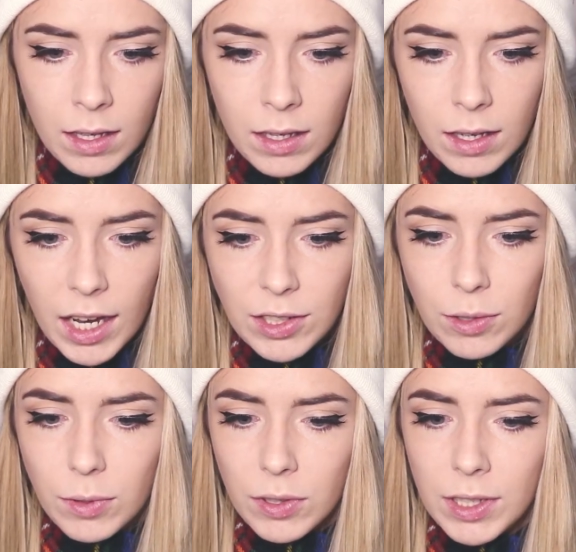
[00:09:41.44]
I
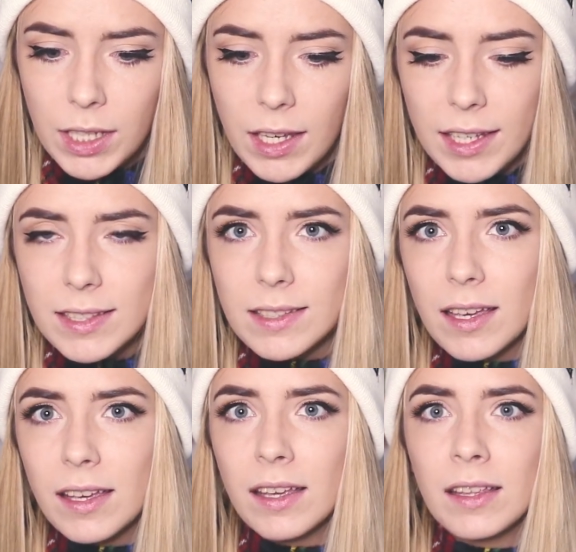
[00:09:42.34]
don't really. It's
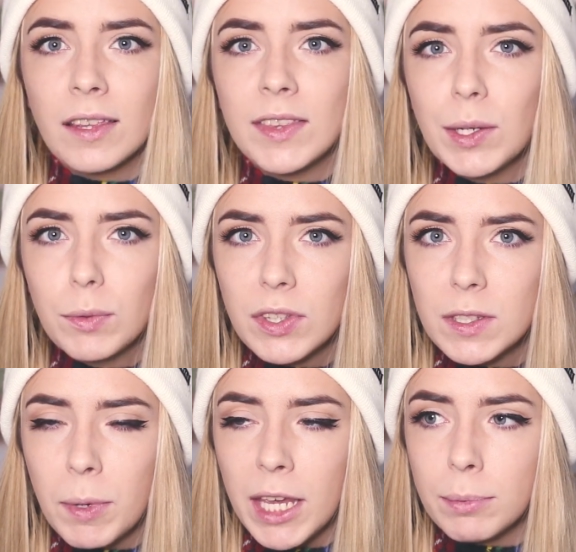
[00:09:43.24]
the thing with
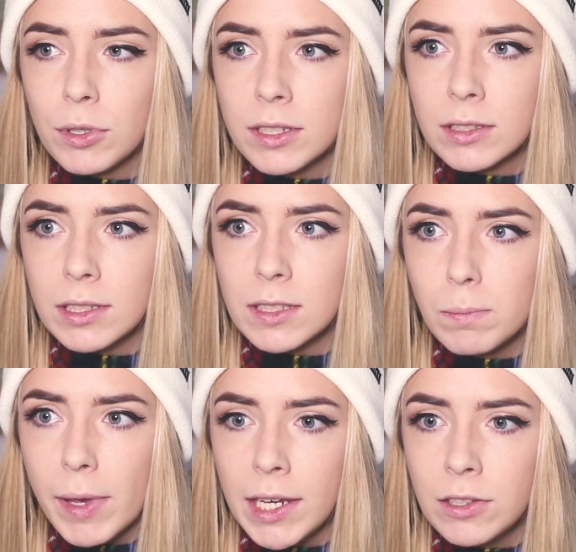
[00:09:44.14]
this paper is it's
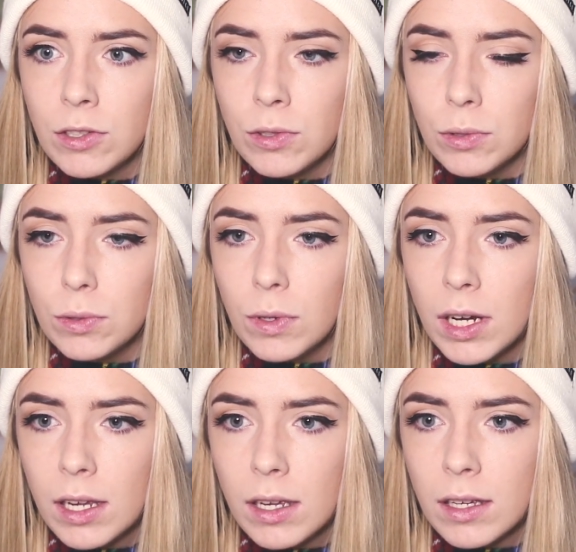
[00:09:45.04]
made to
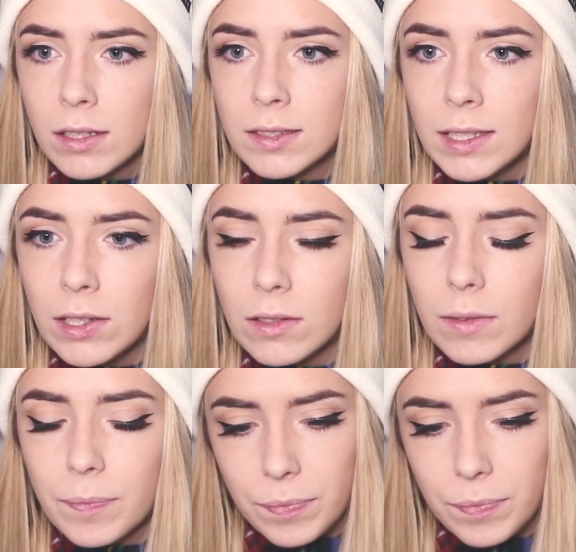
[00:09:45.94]
seal.